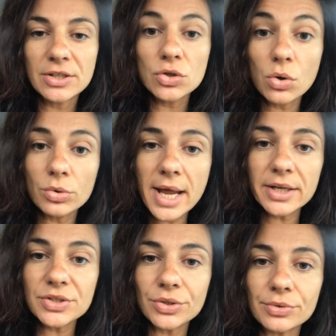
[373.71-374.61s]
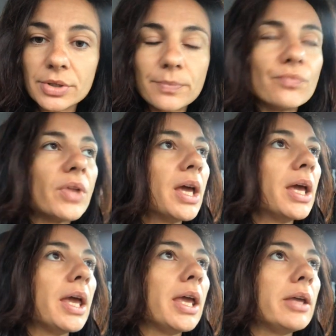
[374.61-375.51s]
Show gratitude.
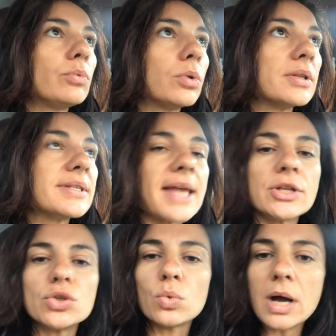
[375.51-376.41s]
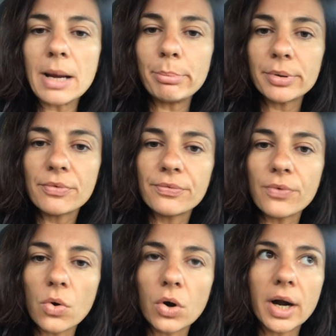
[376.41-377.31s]
It will set you up
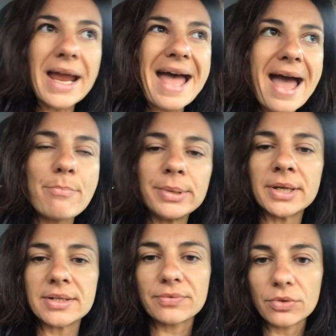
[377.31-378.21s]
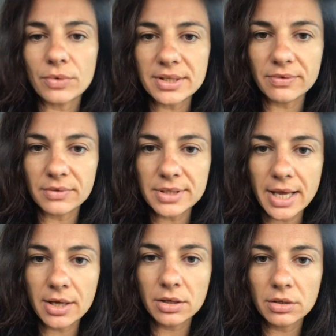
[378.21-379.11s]
for happiness for the rest of the
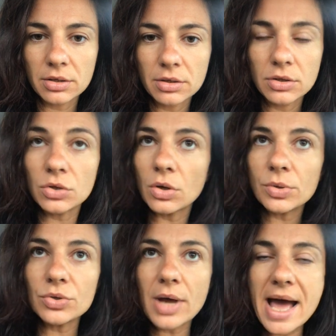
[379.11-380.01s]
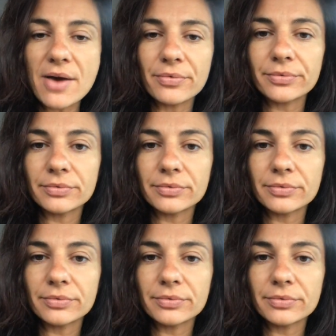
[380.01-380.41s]
day. You know what you have.